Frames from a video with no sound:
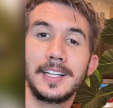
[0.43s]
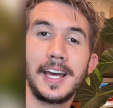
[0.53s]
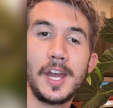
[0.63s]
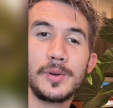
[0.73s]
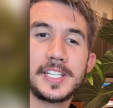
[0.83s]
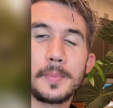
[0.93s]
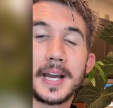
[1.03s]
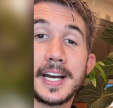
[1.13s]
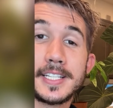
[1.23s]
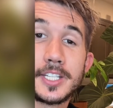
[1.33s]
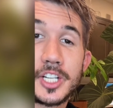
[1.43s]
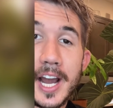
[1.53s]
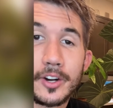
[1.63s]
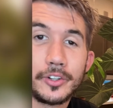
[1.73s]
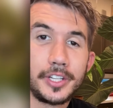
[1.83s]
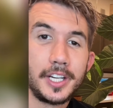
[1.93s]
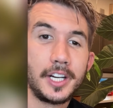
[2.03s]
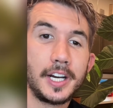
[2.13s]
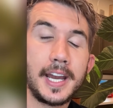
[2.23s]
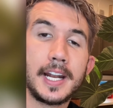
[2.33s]
Hey, what's up guys? It's JackEL
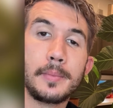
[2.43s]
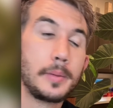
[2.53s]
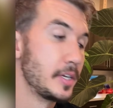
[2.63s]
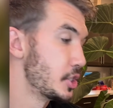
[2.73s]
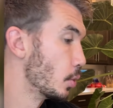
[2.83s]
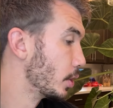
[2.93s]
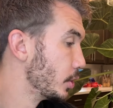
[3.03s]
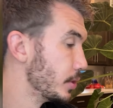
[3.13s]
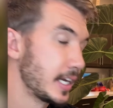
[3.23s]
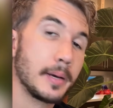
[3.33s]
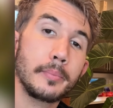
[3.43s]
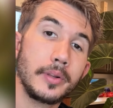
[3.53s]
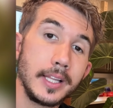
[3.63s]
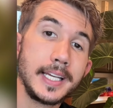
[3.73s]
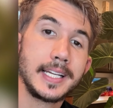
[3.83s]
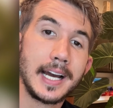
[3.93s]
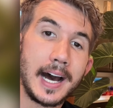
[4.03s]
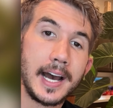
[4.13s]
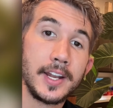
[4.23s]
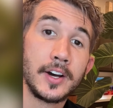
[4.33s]
here, and I'm going to be showing you the complete
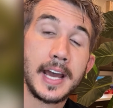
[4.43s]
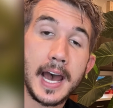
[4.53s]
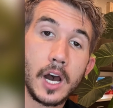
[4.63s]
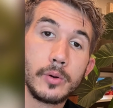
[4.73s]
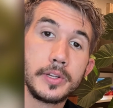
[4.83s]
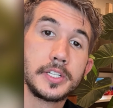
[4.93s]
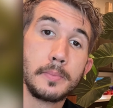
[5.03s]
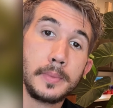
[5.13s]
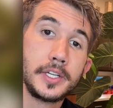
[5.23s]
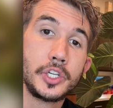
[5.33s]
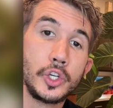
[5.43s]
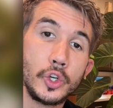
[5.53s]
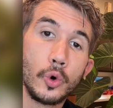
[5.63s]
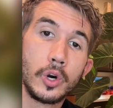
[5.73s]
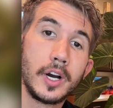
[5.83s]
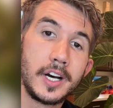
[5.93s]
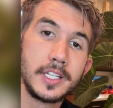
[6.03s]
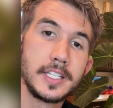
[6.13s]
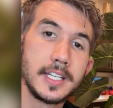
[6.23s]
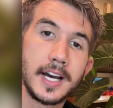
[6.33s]
guide on how to submit your
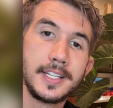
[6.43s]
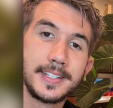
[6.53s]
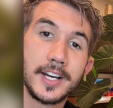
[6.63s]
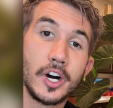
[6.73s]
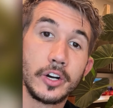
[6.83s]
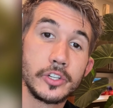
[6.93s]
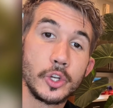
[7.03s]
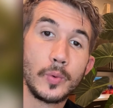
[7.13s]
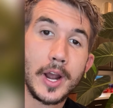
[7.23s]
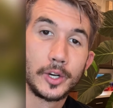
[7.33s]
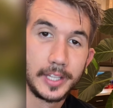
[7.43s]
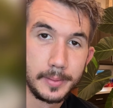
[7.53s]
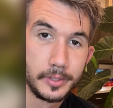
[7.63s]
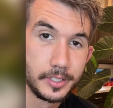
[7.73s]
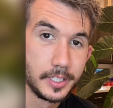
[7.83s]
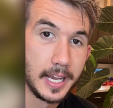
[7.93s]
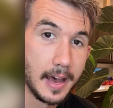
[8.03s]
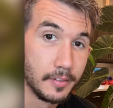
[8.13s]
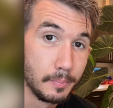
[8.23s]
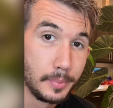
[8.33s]
unsigned songs to record labels to
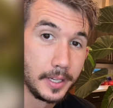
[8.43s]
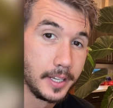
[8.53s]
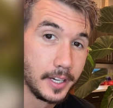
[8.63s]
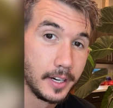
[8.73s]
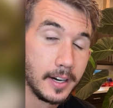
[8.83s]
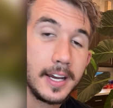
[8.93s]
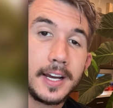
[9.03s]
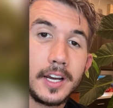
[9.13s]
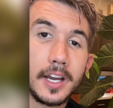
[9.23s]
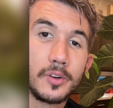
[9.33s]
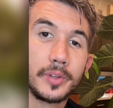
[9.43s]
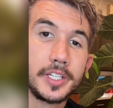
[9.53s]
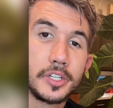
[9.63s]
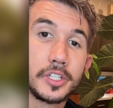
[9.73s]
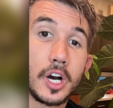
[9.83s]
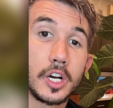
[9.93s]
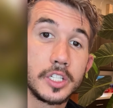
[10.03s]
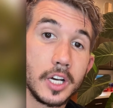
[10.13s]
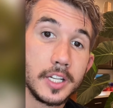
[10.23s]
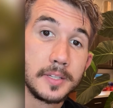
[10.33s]
have a big year and release your
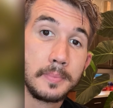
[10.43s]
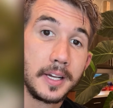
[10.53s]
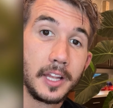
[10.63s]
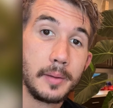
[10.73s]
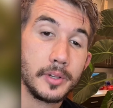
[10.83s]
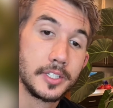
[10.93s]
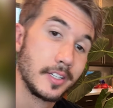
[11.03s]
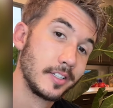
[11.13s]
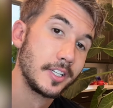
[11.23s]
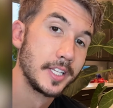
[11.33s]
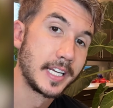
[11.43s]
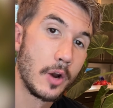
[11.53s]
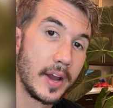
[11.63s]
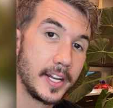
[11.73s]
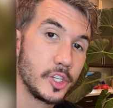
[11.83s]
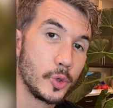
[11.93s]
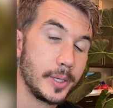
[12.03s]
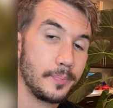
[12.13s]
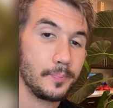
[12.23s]
songs on some big labels. So let's get right into it.